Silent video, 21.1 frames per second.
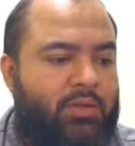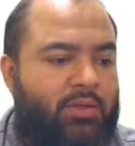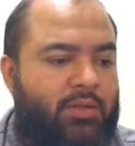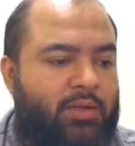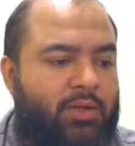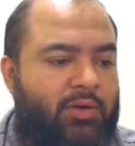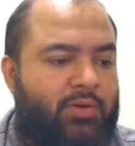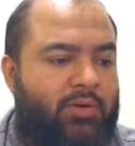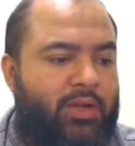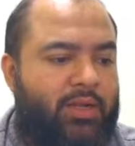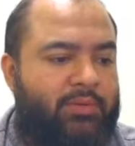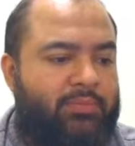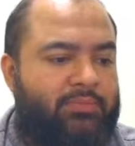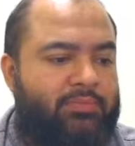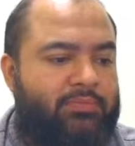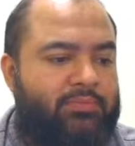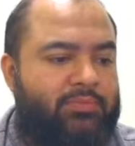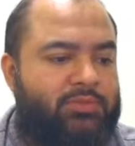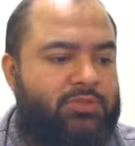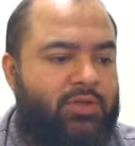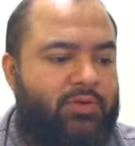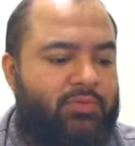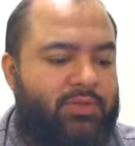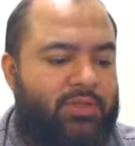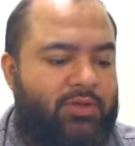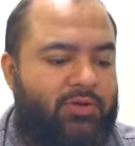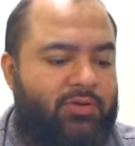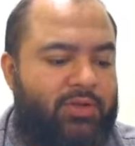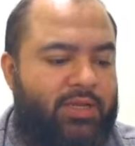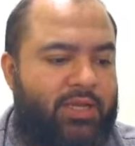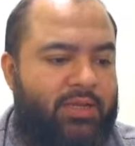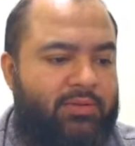All right, so
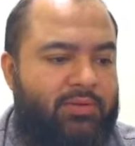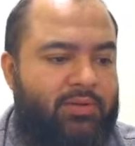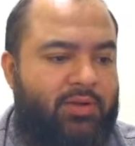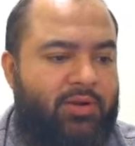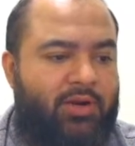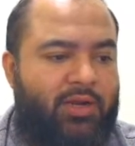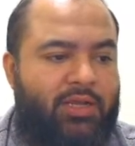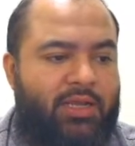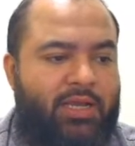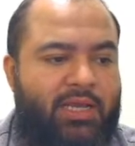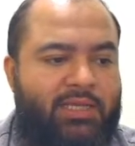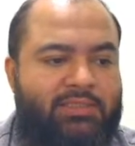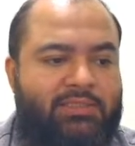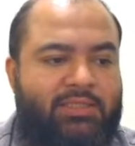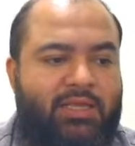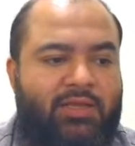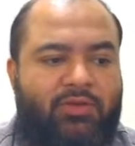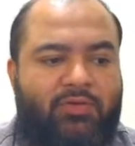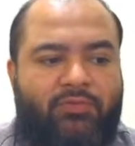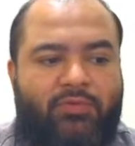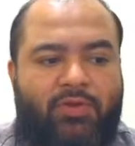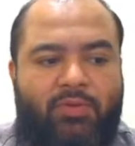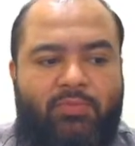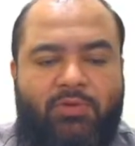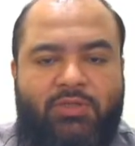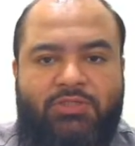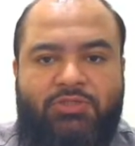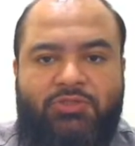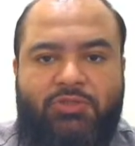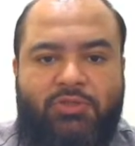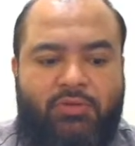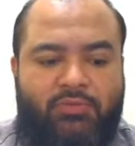everything okay? All right, guys, thank you very
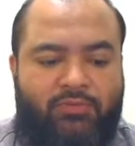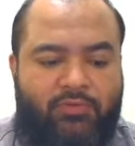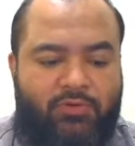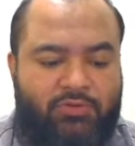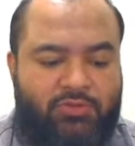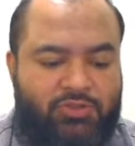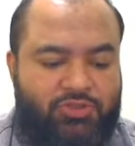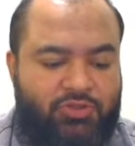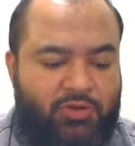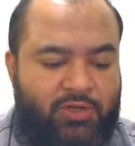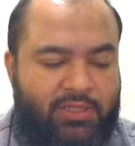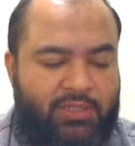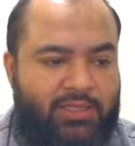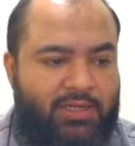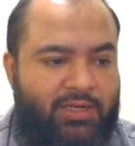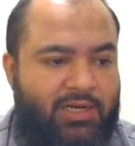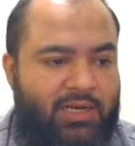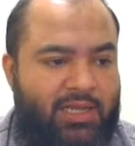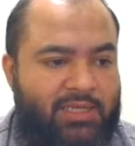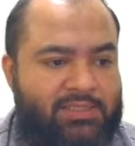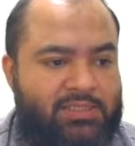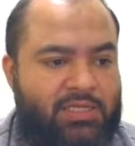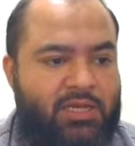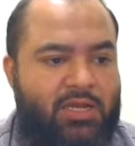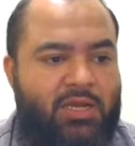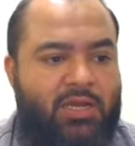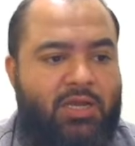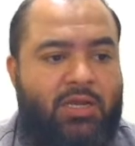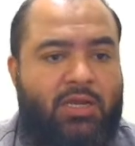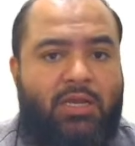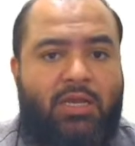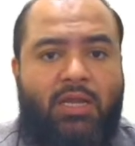much for joining the class.
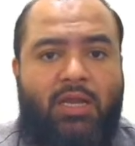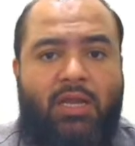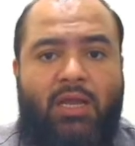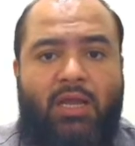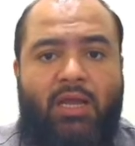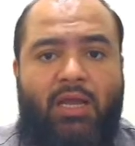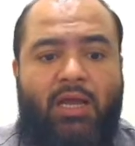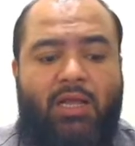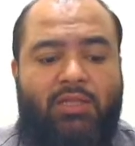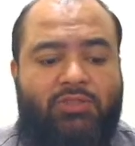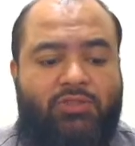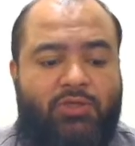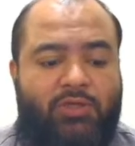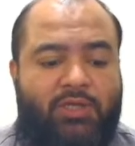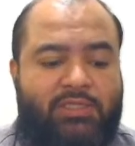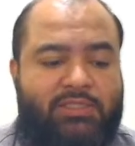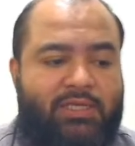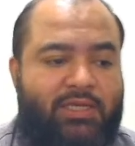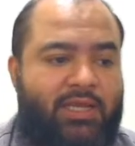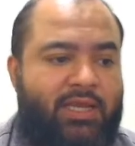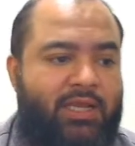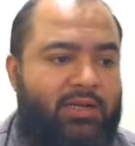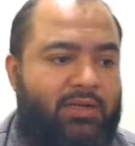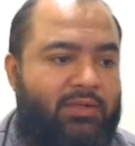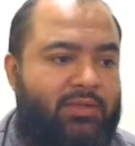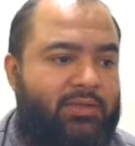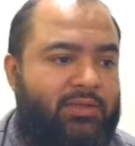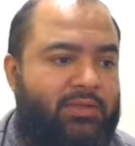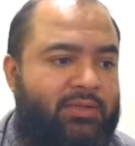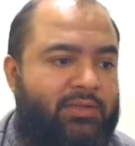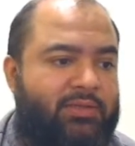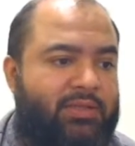I'll see you guys again.
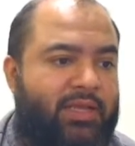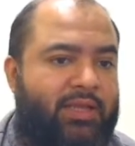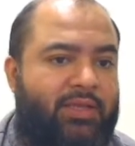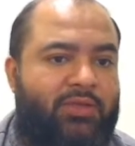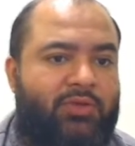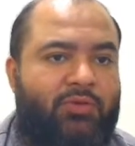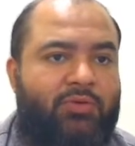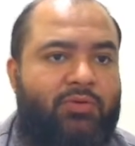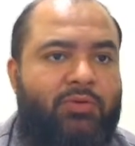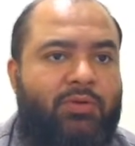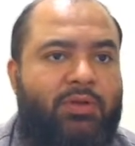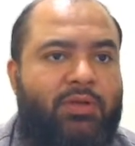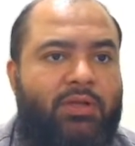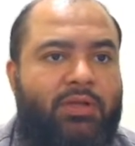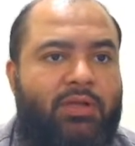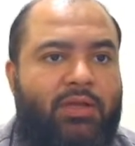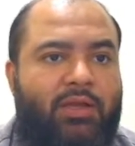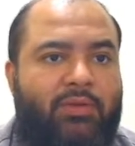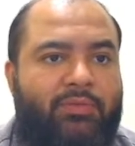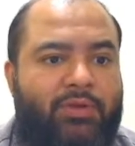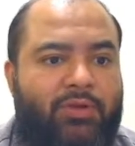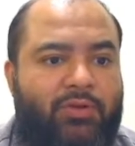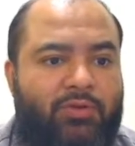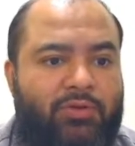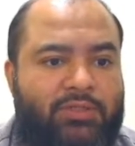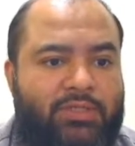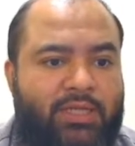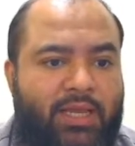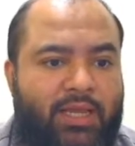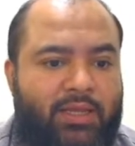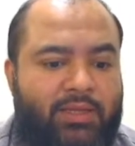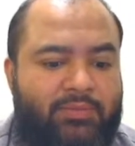Thank you. Have a
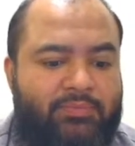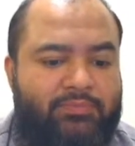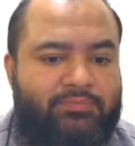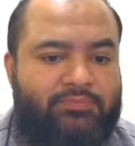good day.